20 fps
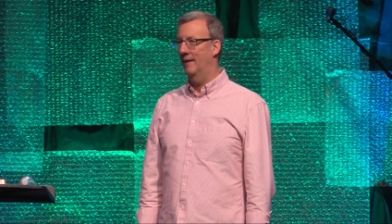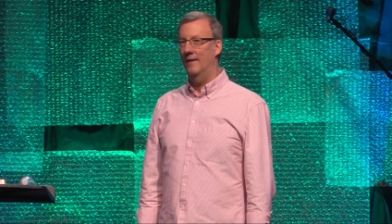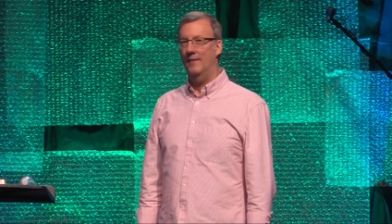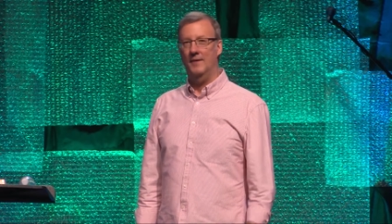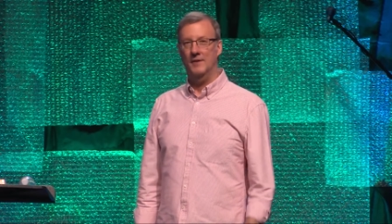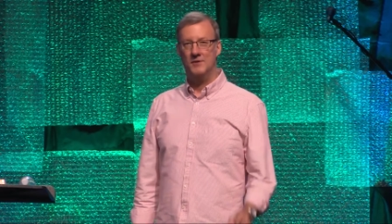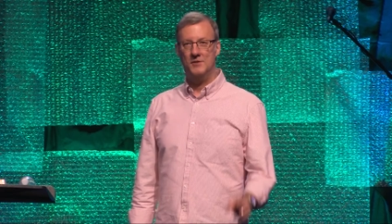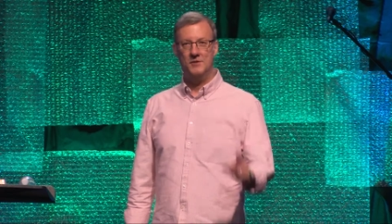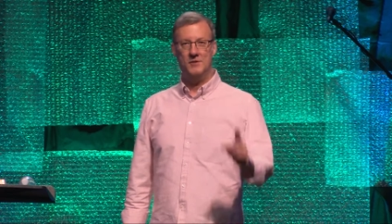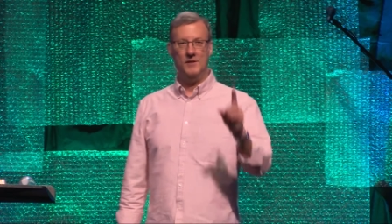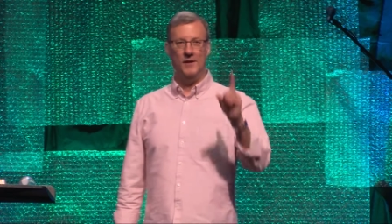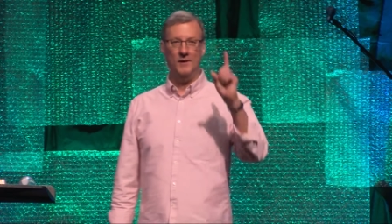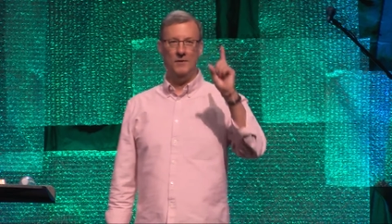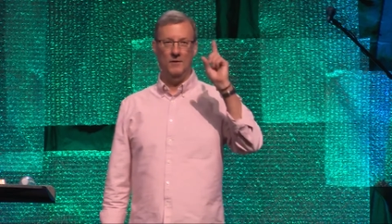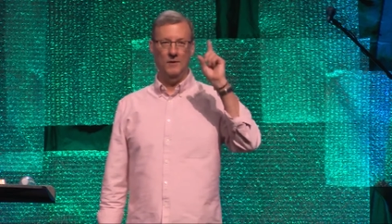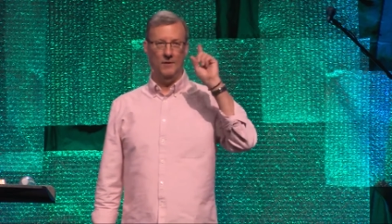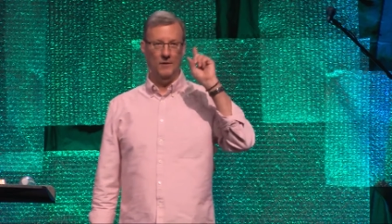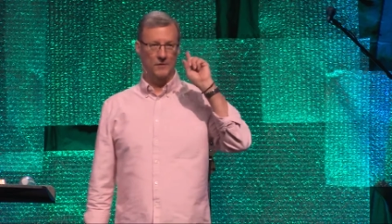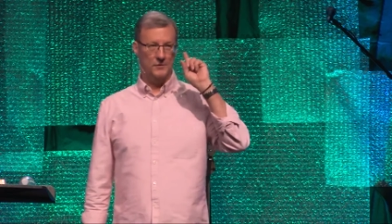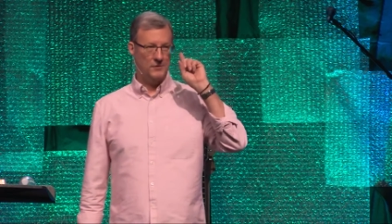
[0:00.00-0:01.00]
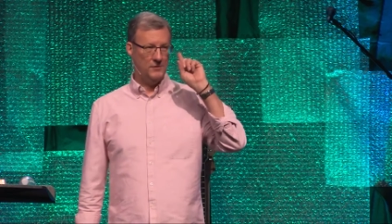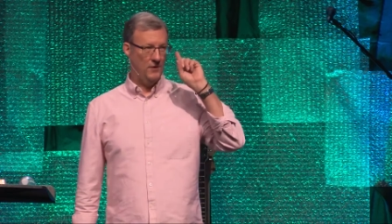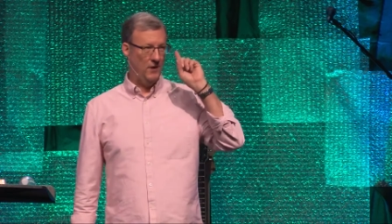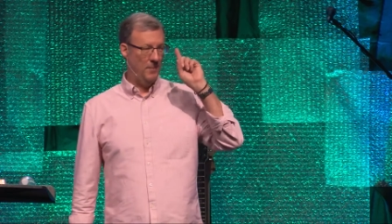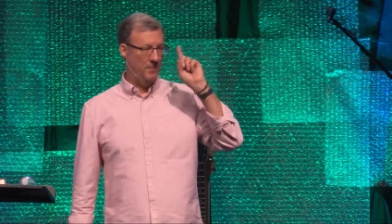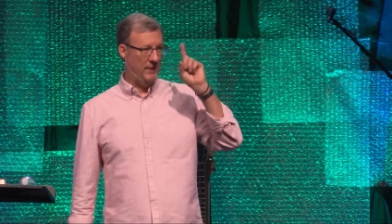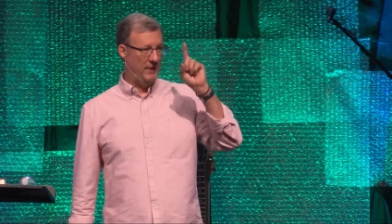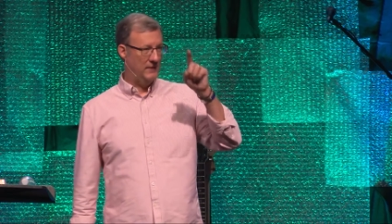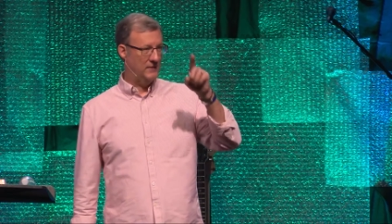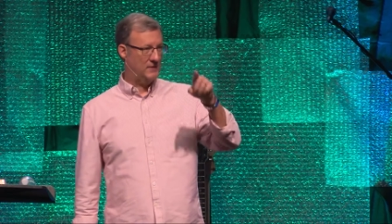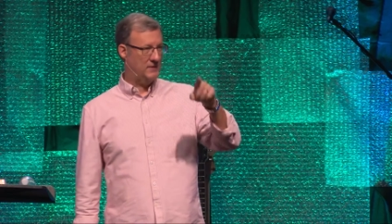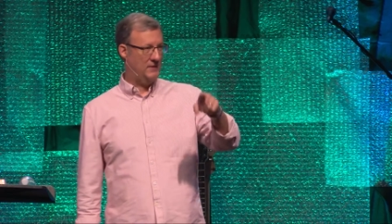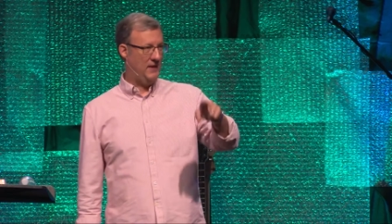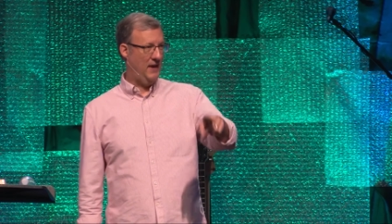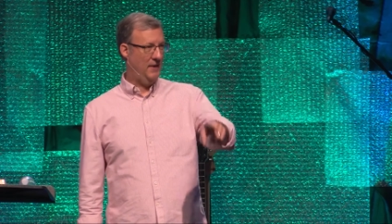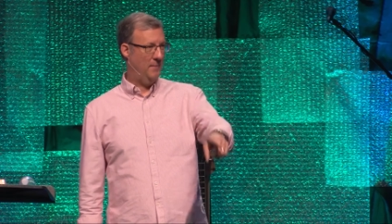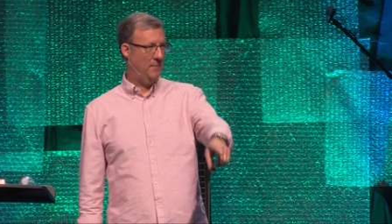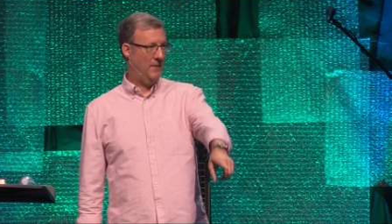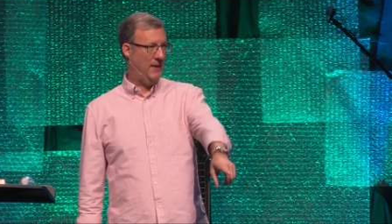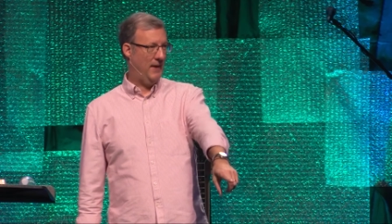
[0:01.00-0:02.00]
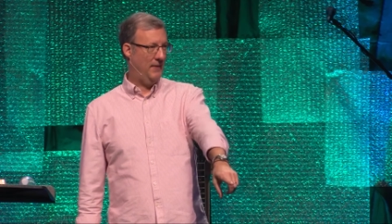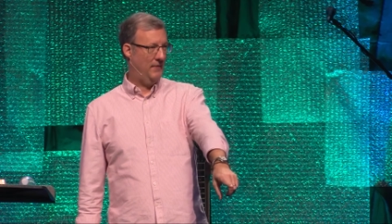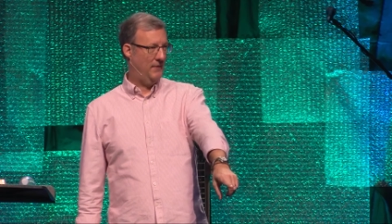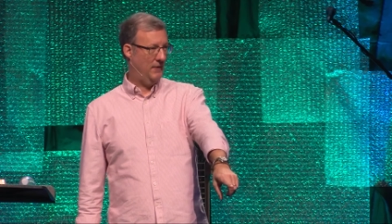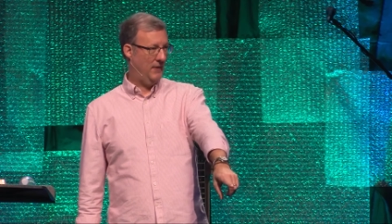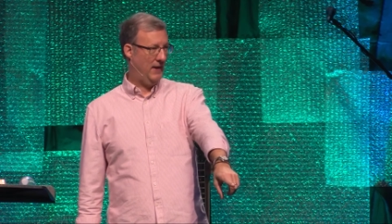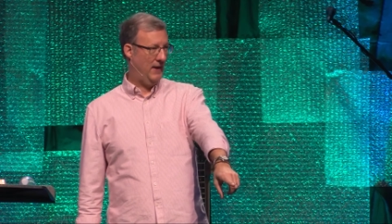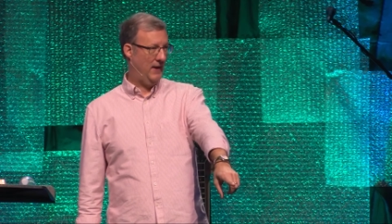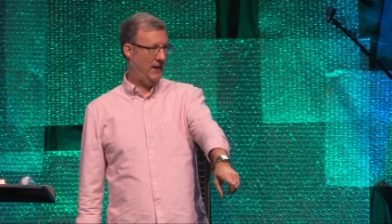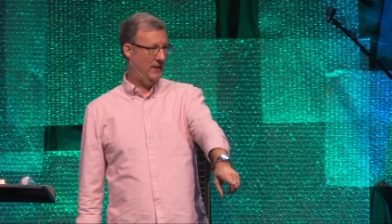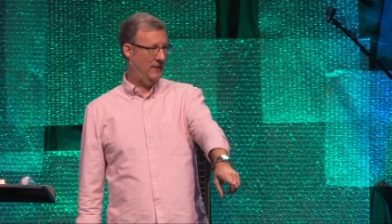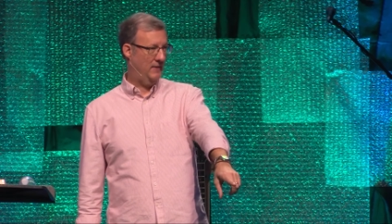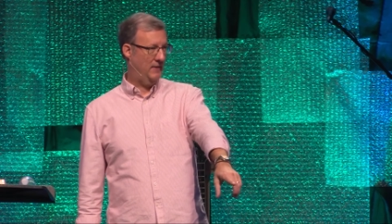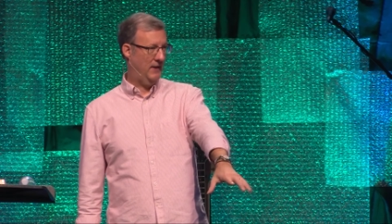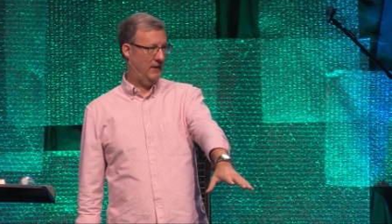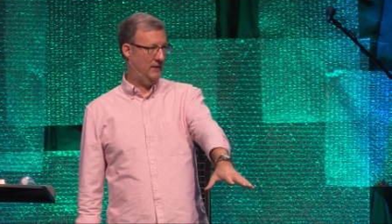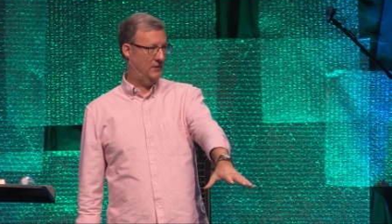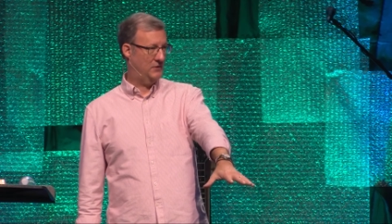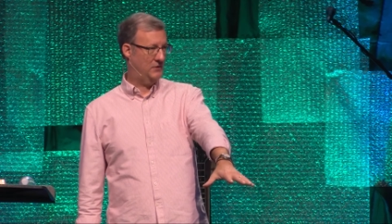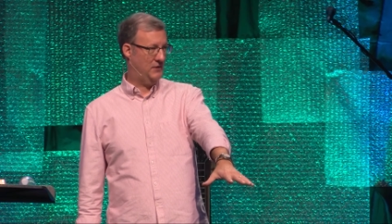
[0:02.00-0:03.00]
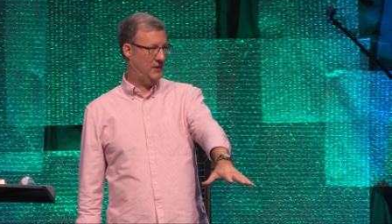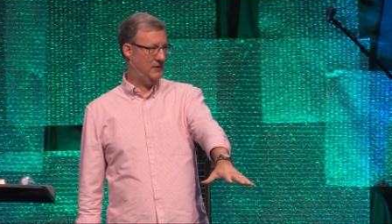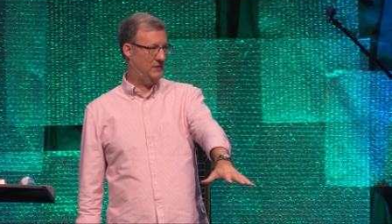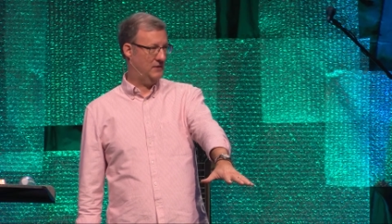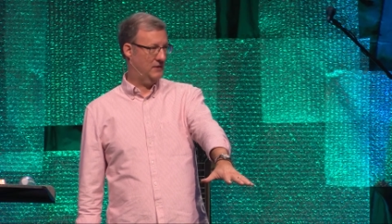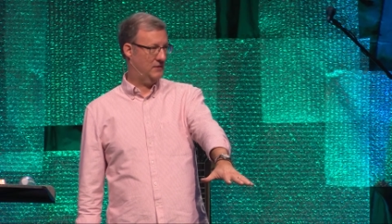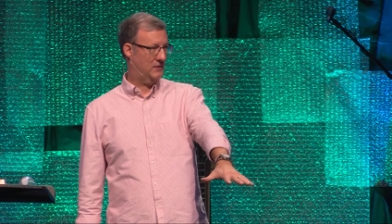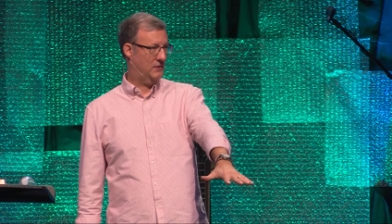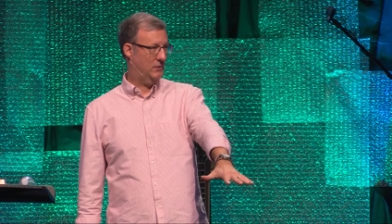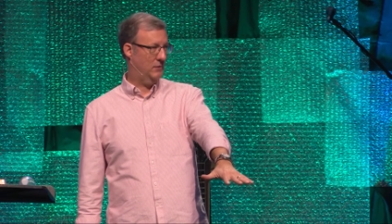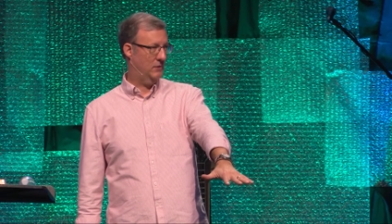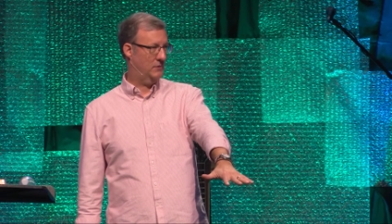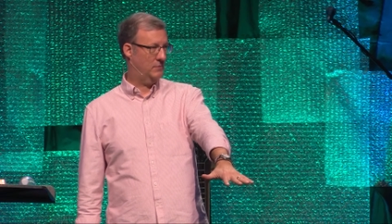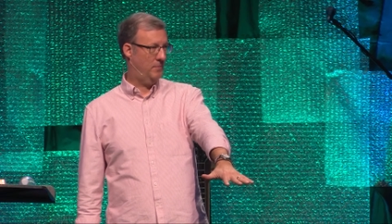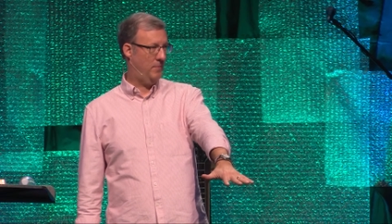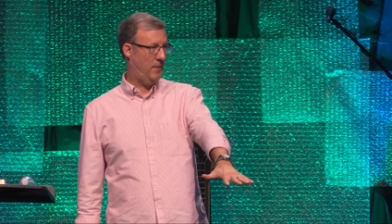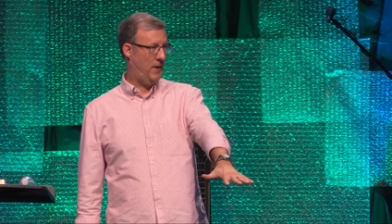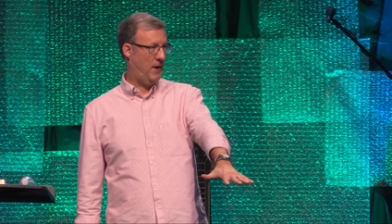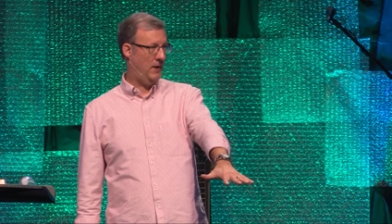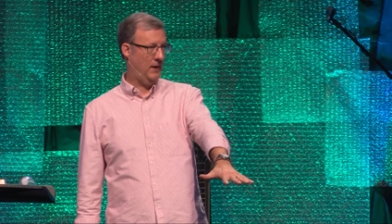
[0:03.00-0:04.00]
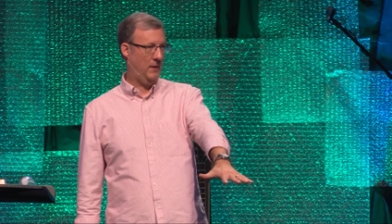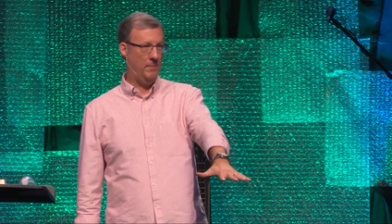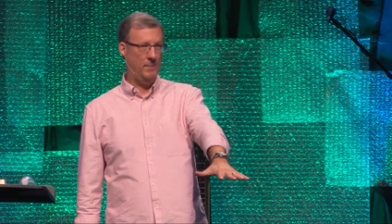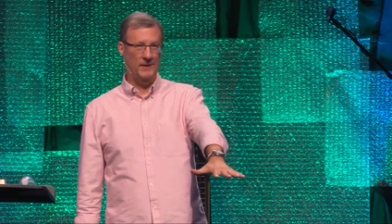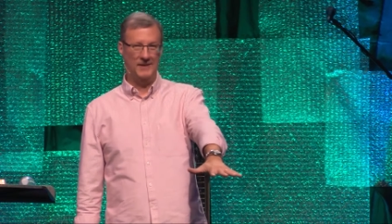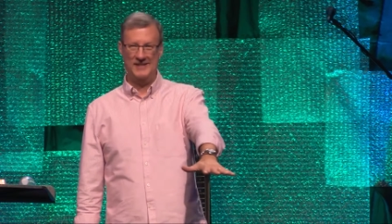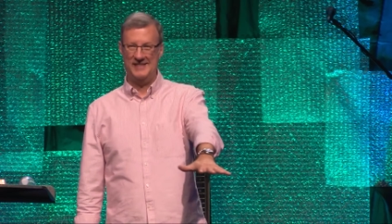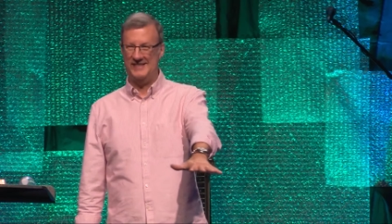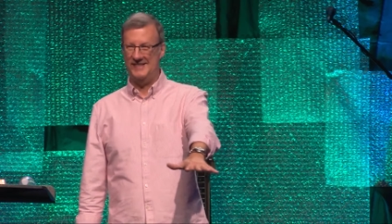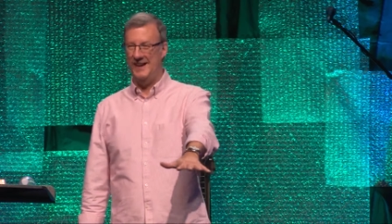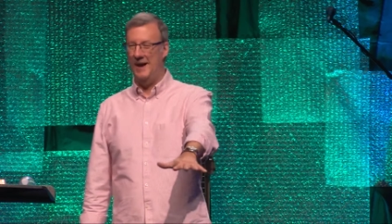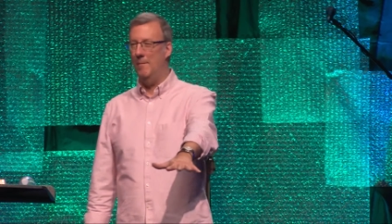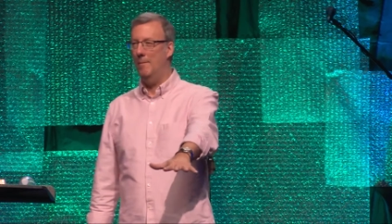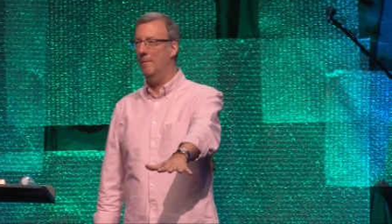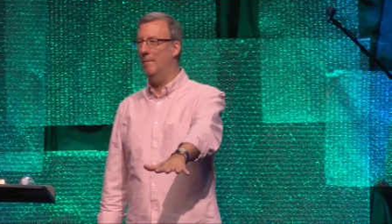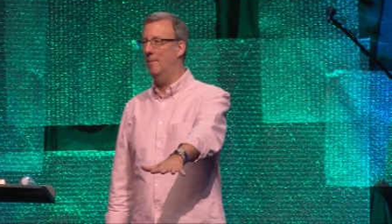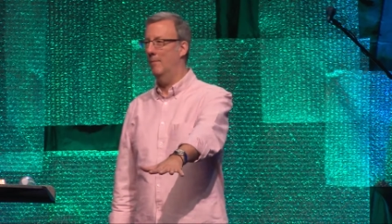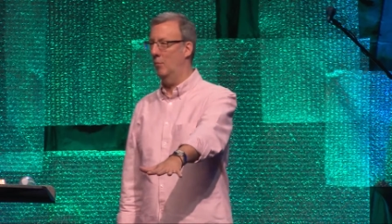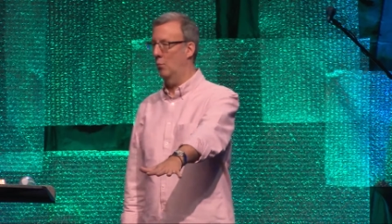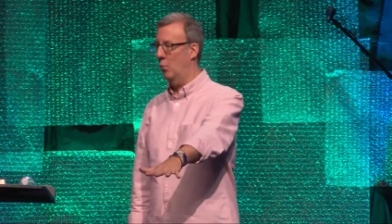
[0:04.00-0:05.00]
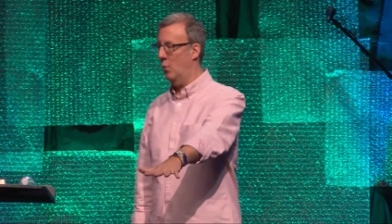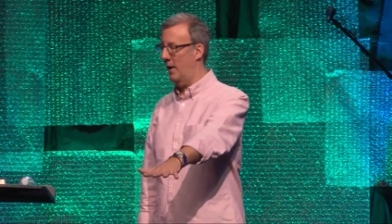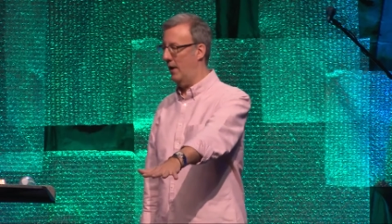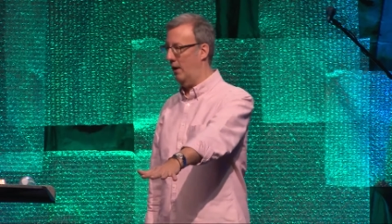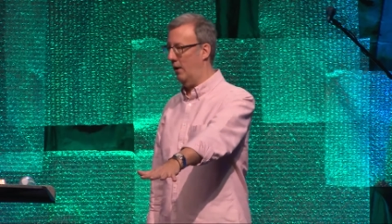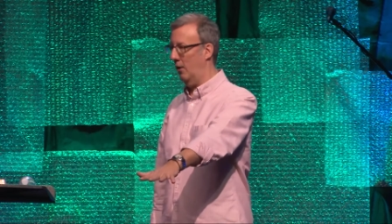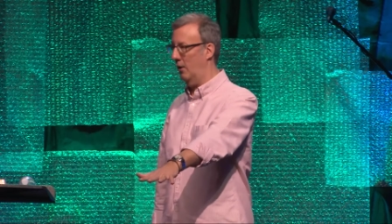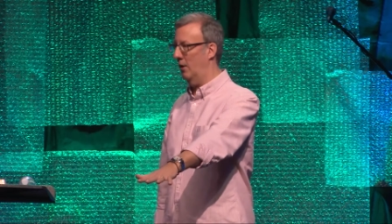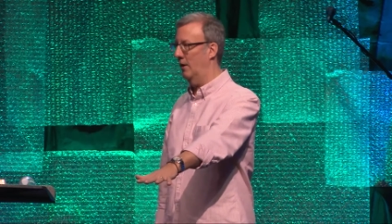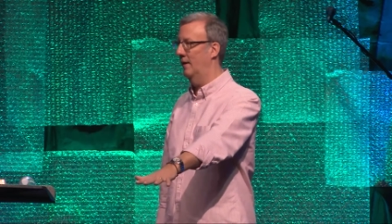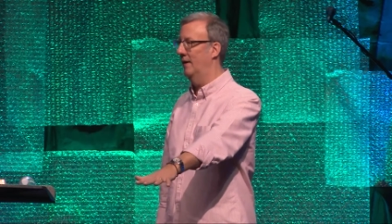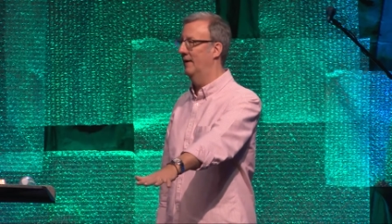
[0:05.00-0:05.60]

The signals are being sent by the head, that is Jesus, to his body, but somewhere,